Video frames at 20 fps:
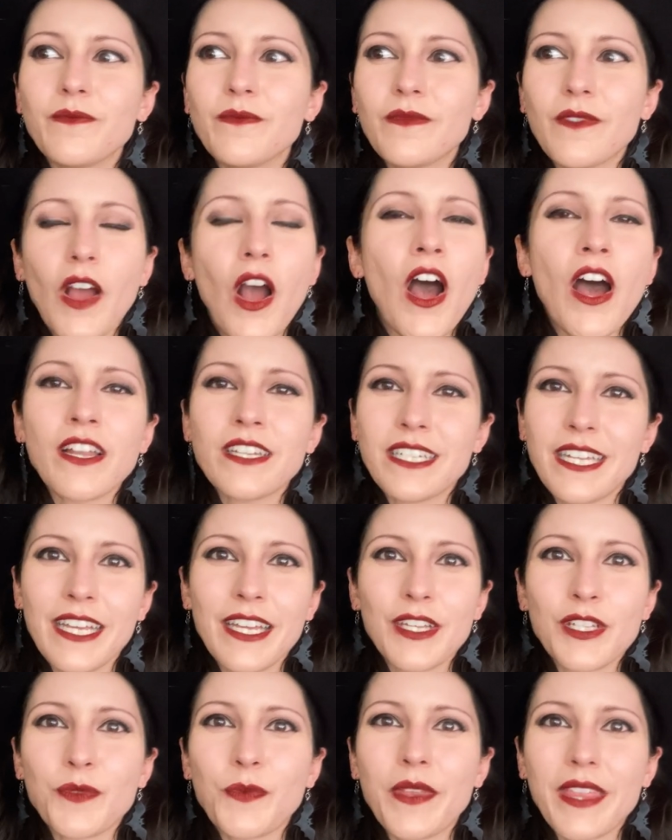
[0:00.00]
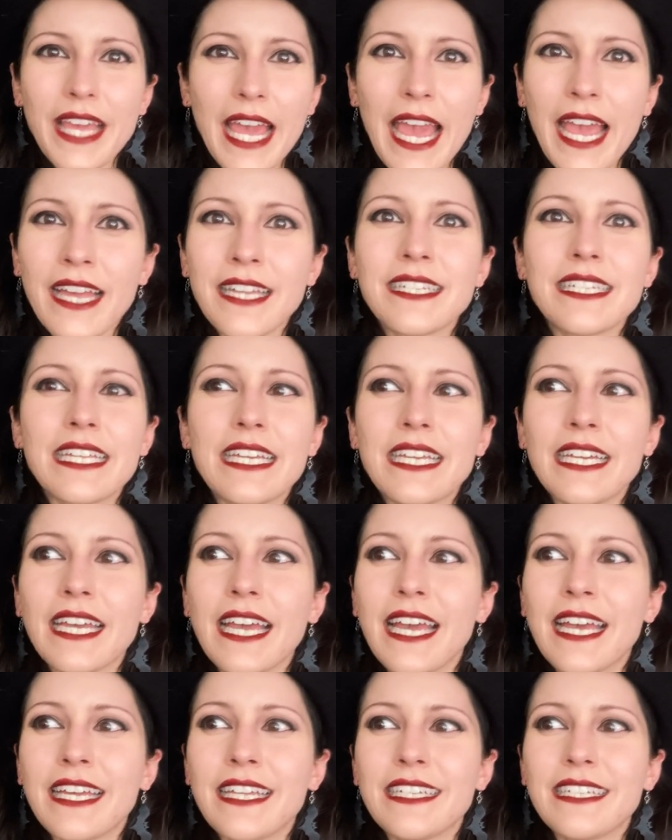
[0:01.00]
hauntings with candy,
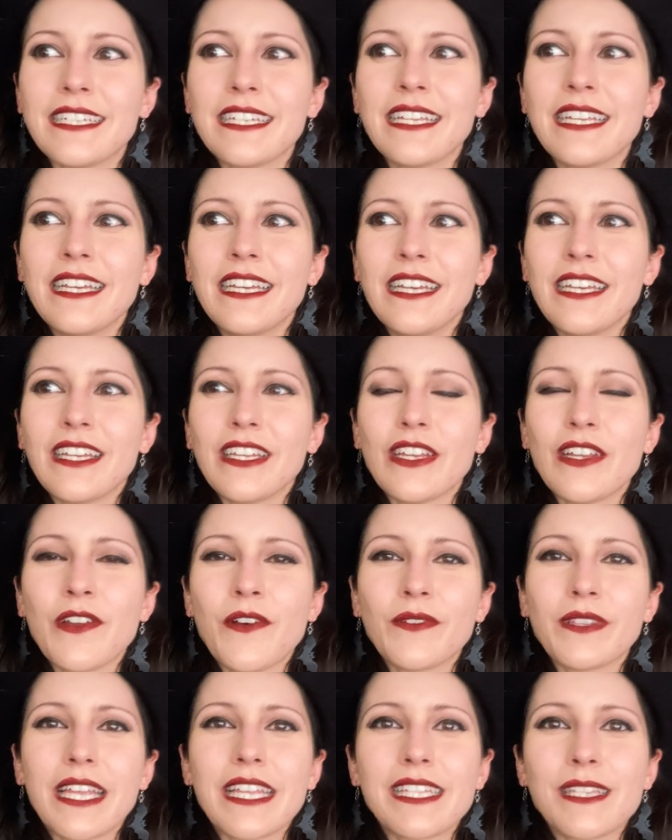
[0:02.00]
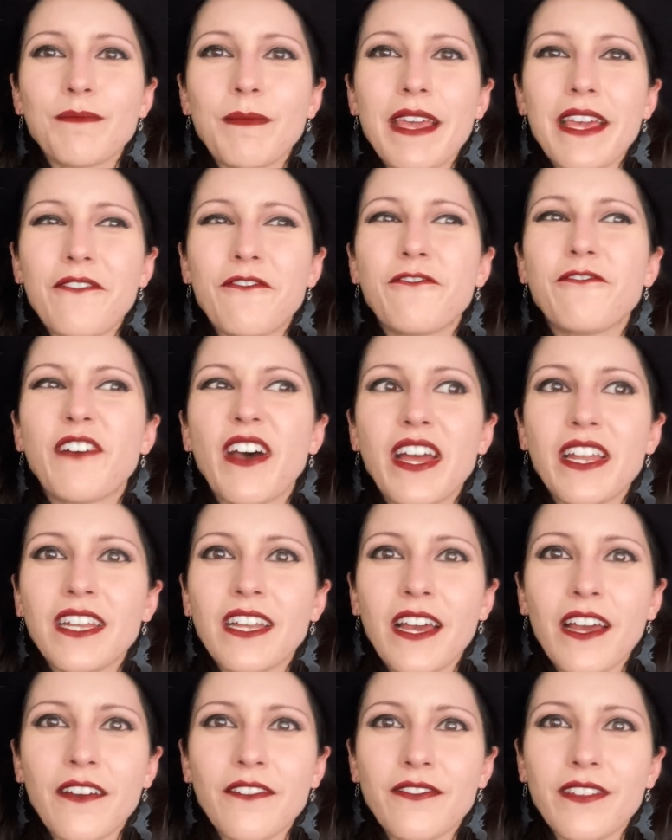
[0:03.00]
and let's make fun
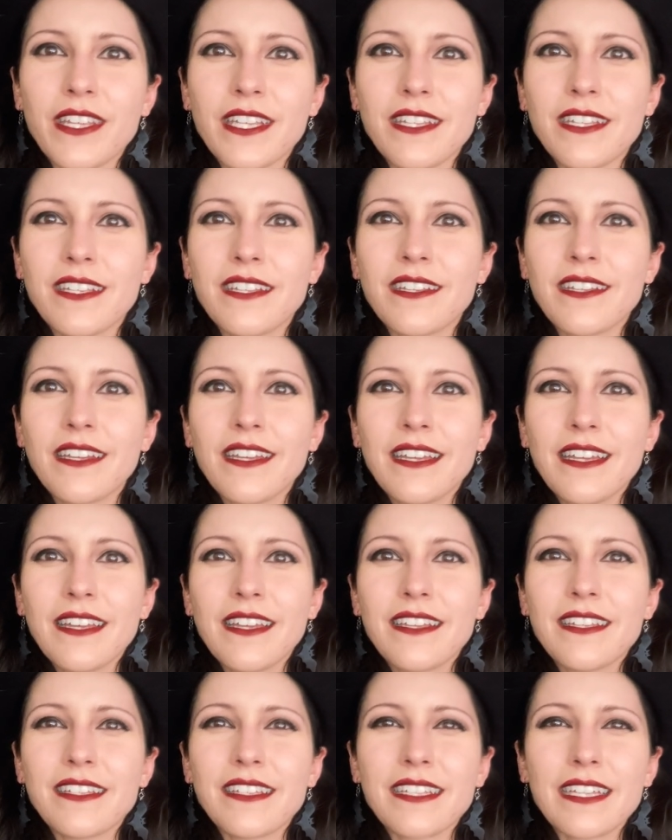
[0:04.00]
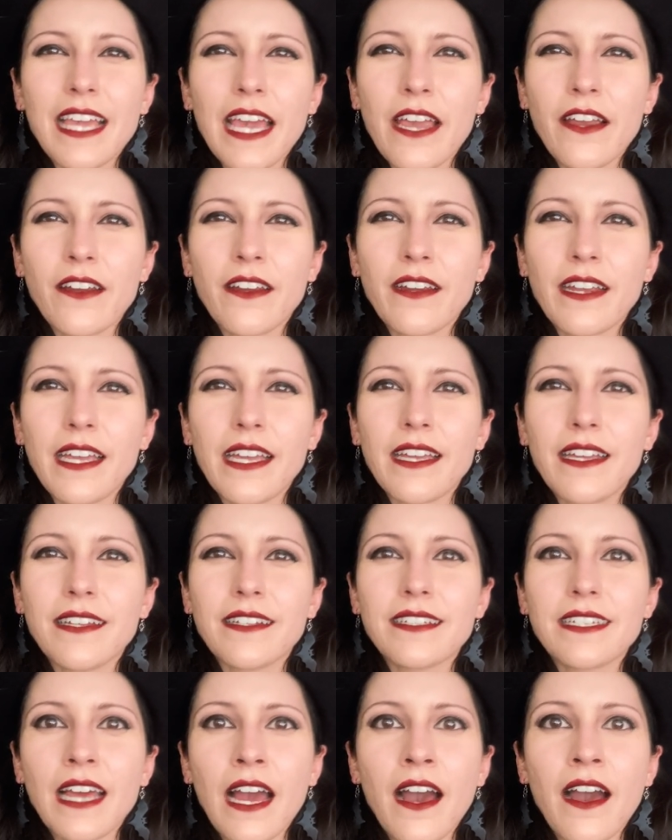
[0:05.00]
of this scary
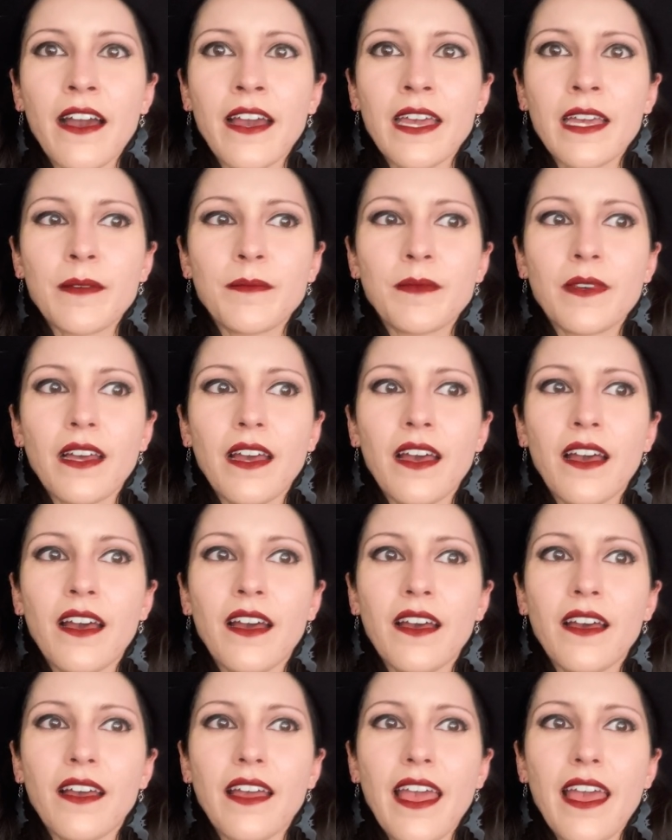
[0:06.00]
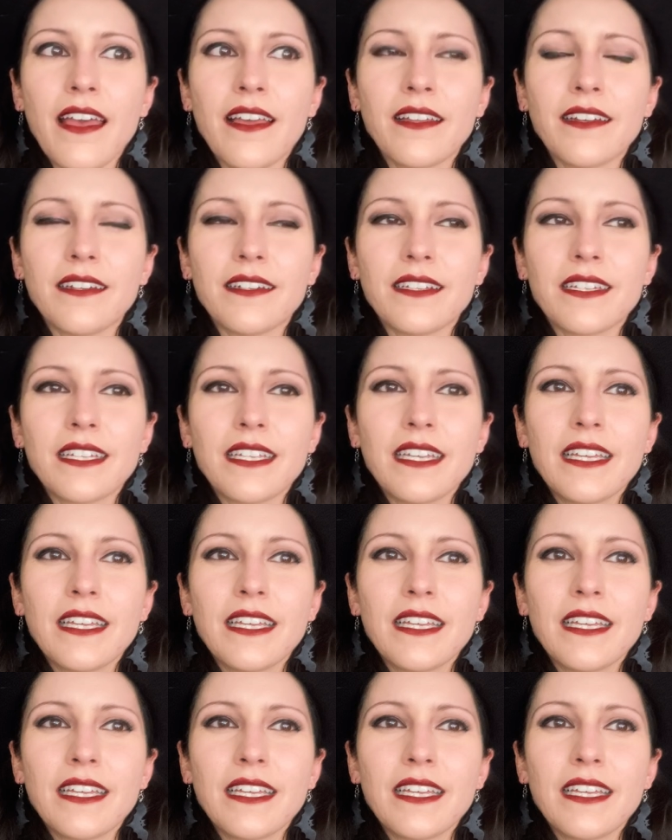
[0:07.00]
time. And